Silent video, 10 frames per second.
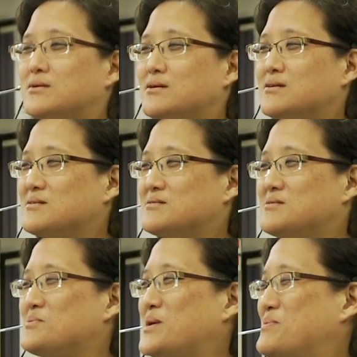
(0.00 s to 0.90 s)
an MBA,
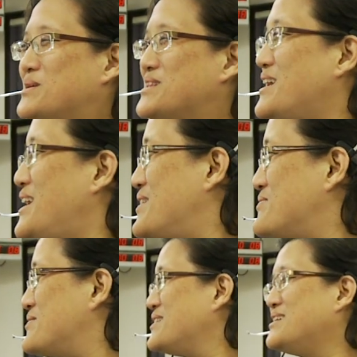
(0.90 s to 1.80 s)
and then a Master's in
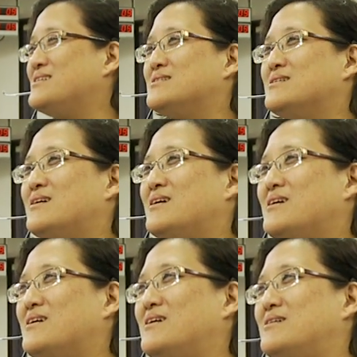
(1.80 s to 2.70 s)
Systems
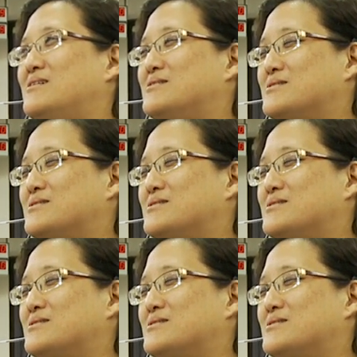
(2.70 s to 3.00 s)
Engineering. The